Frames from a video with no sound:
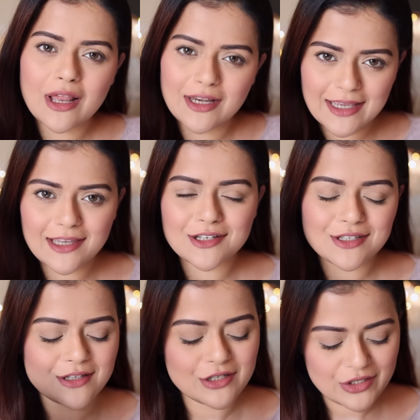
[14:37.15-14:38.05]
I'll link it
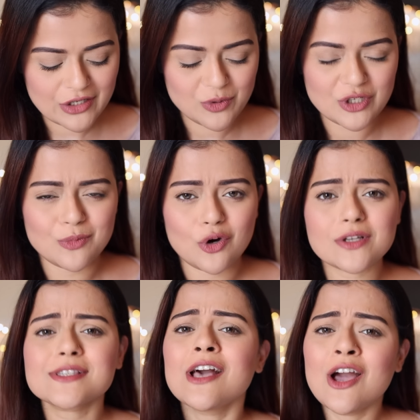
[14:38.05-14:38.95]
in the description
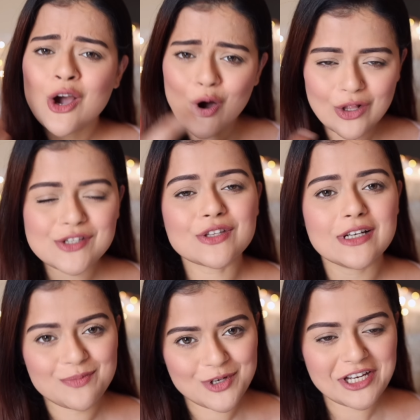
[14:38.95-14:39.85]
box. Also the
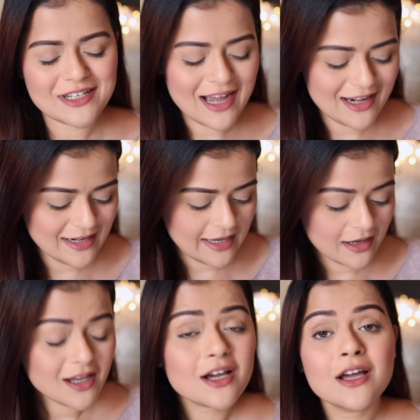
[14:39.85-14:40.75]
lip shade I'll
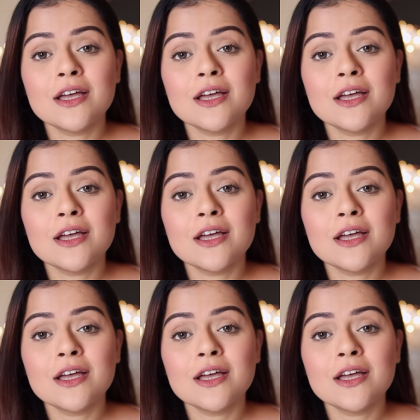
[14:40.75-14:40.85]
link.